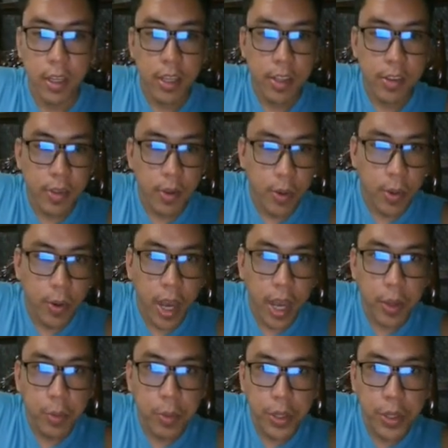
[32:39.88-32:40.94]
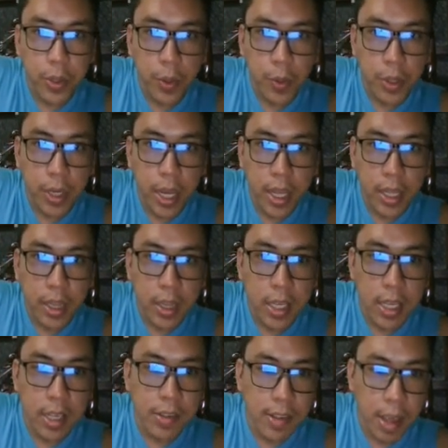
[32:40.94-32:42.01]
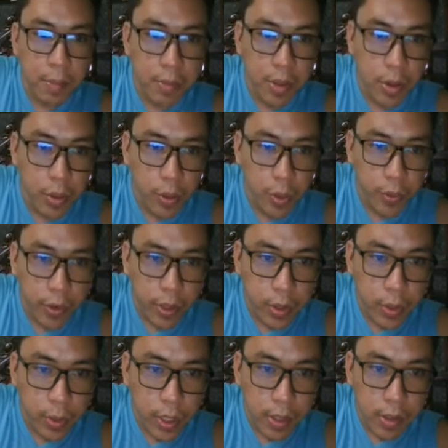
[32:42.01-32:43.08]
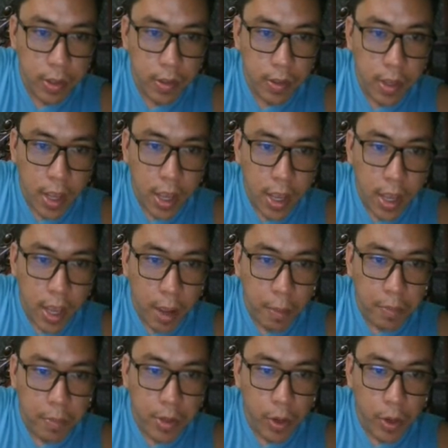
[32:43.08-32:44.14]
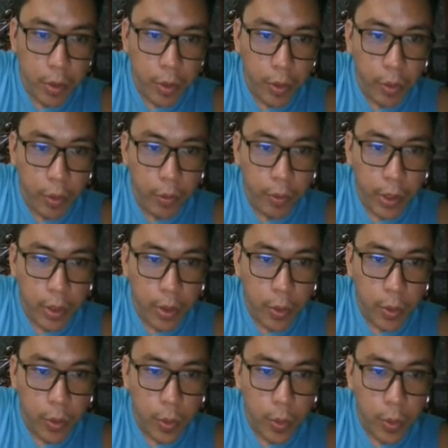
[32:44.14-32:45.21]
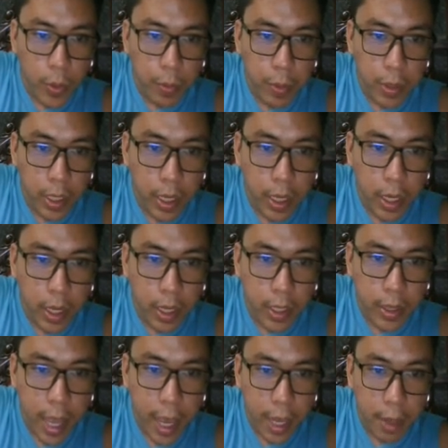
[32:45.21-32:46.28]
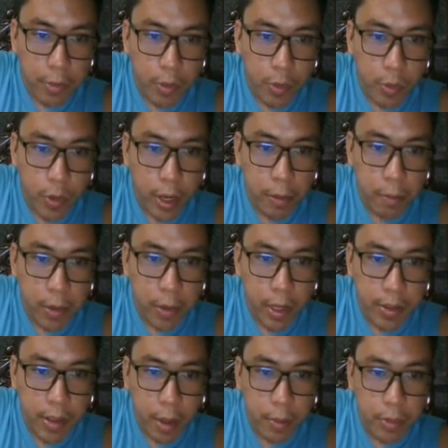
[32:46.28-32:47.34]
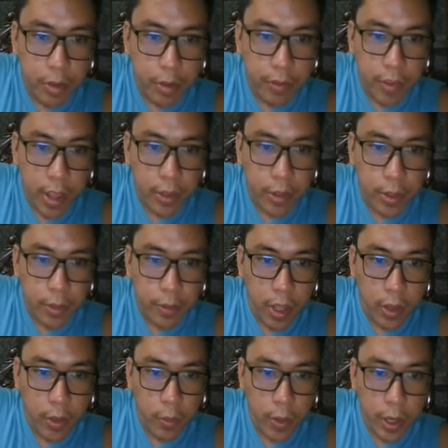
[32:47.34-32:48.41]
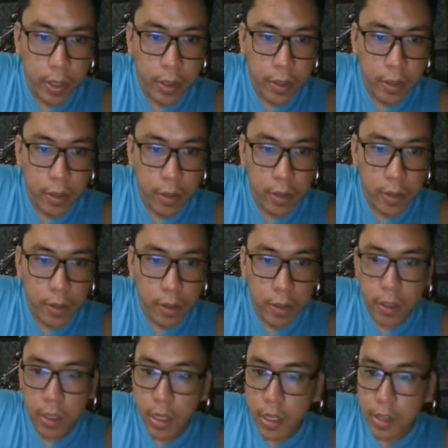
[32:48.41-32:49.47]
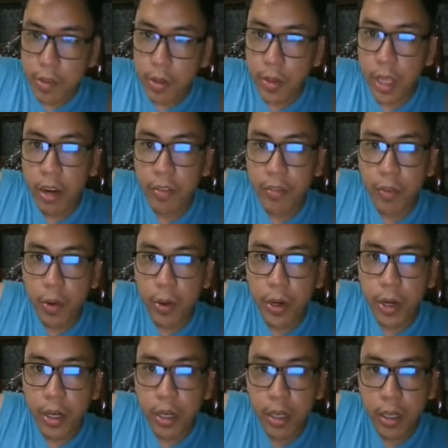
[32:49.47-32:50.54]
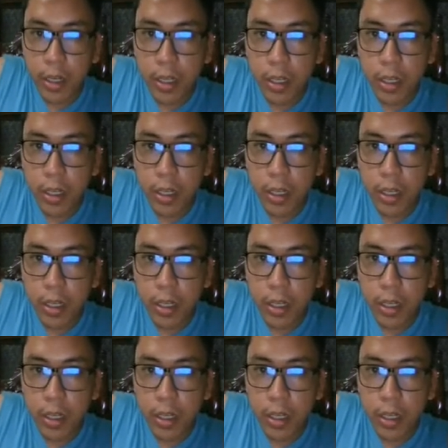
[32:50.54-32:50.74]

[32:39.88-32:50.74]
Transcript: So I would know that this epsilon over 2, this is epsilon over 2 plus, times 1 plus absolute value of L1. So therefore,